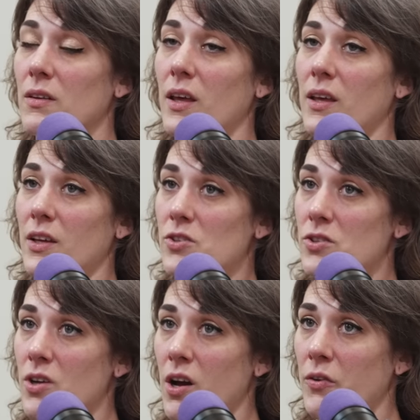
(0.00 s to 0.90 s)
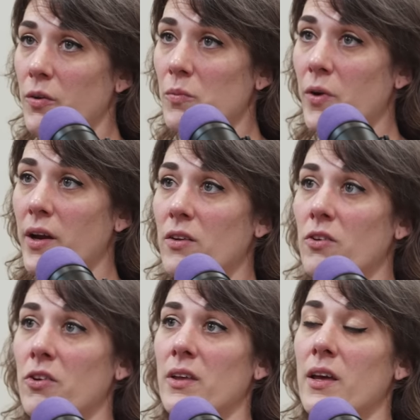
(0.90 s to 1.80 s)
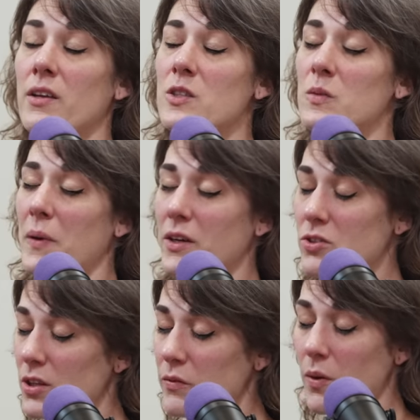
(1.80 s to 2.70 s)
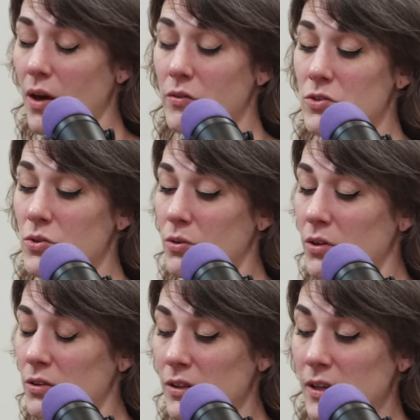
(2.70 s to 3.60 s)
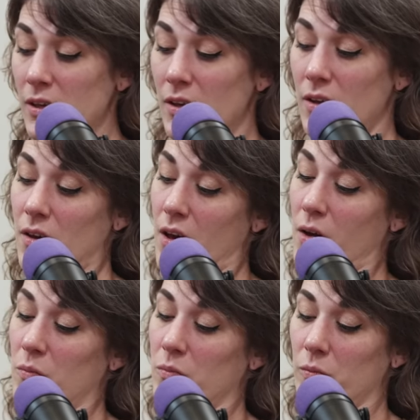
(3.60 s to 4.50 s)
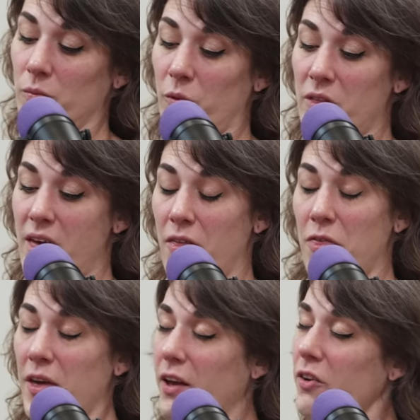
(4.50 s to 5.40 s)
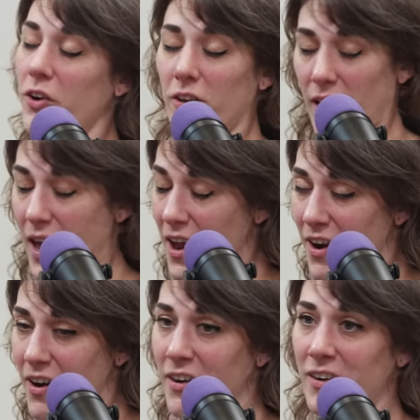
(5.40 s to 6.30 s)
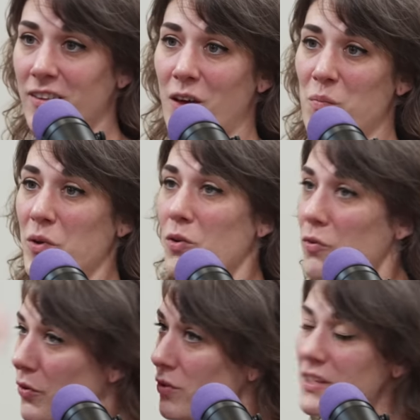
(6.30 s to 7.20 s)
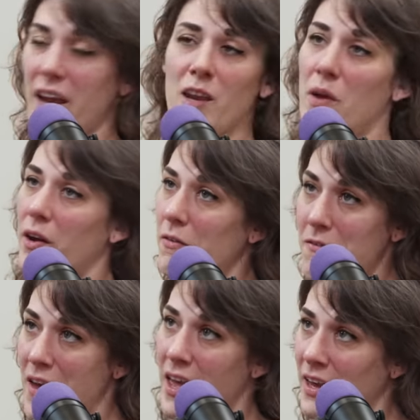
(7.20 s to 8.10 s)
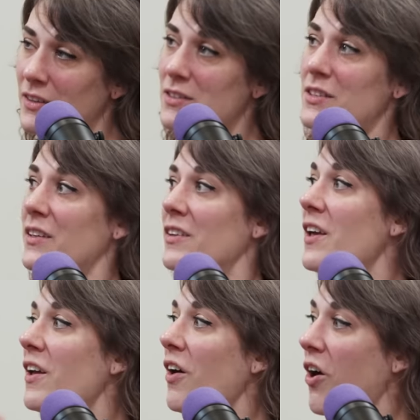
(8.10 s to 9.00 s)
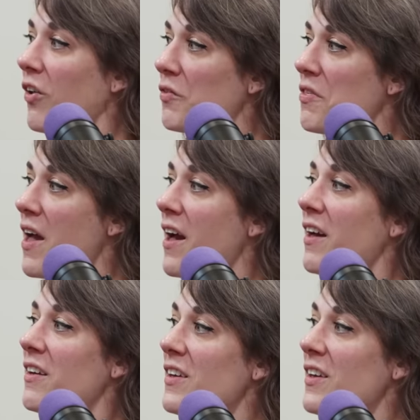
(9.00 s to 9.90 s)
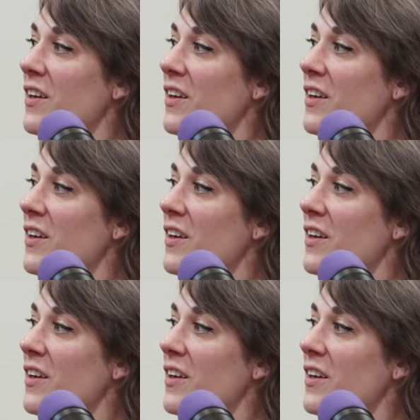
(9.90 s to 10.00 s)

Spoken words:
Like get your dog groomed regularly, especially if you have a doodle with that thick curly hair and that beautiful teddy bear face and all of that.